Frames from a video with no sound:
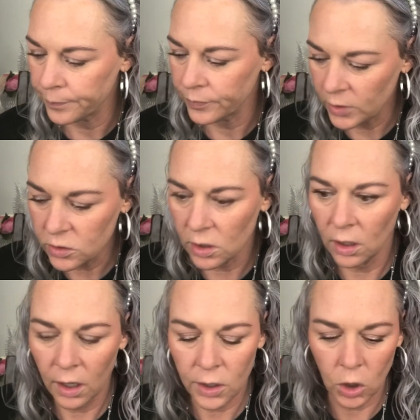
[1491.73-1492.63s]
there's a
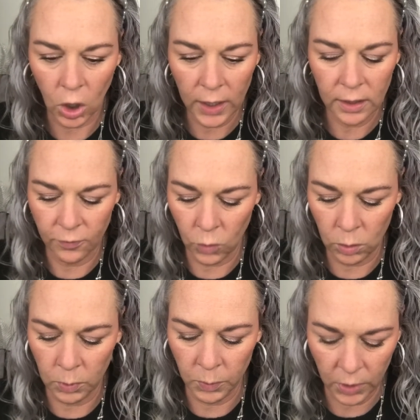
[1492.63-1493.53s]
lot of great
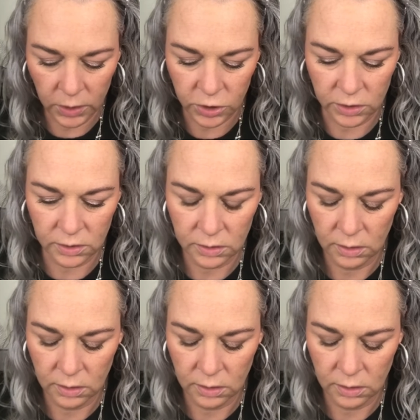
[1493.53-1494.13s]
affordable blushes.